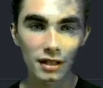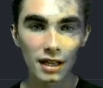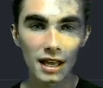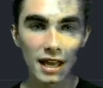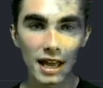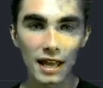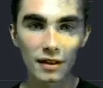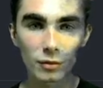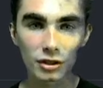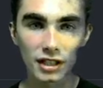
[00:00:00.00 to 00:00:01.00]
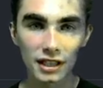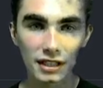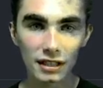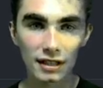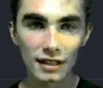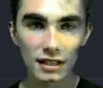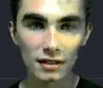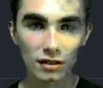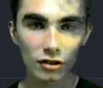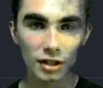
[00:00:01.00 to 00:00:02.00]
and then we're taking these
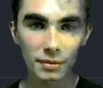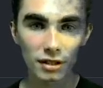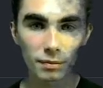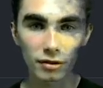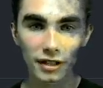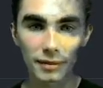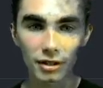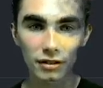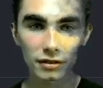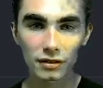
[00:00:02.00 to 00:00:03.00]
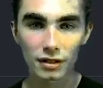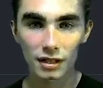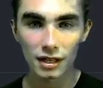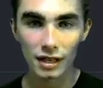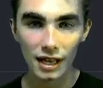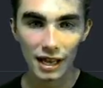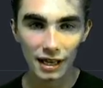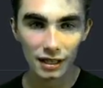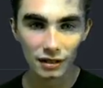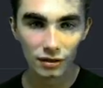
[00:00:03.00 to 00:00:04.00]
encrypted parameters
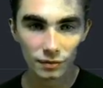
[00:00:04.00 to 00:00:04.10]
and